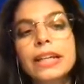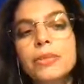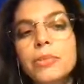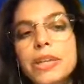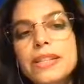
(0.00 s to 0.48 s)

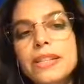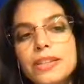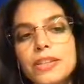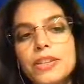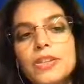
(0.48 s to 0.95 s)

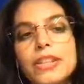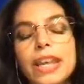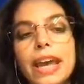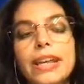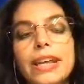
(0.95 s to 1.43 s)
business use
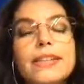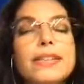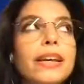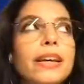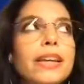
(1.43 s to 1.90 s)
case,
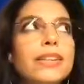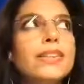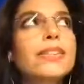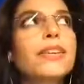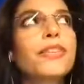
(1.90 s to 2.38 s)

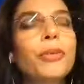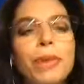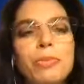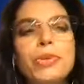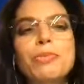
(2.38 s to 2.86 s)
it's from
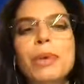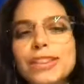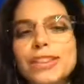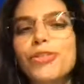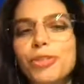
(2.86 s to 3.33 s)
my
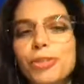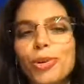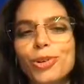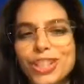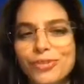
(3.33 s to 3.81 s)
perspective
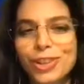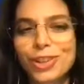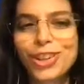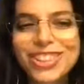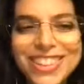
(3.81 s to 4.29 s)
more
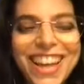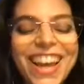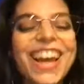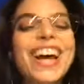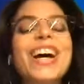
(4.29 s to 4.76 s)
difficult,
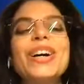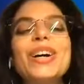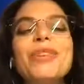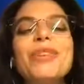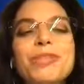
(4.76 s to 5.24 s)

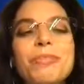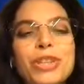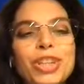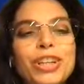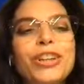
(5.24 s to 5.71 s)

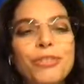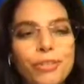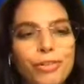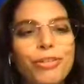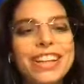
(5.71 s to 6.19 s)
especially
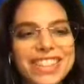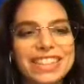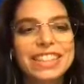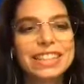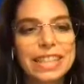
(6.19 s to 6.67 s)
for
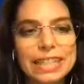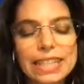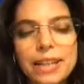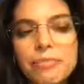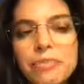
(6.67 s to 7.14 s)
finding the
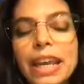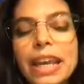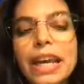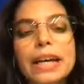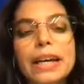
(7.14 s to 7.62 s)
data.
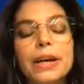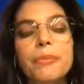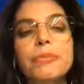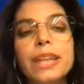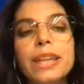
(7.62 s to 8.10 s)

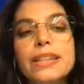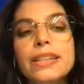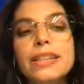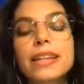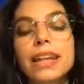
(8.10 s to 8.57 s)

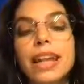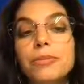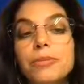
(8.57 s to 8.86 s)
It's named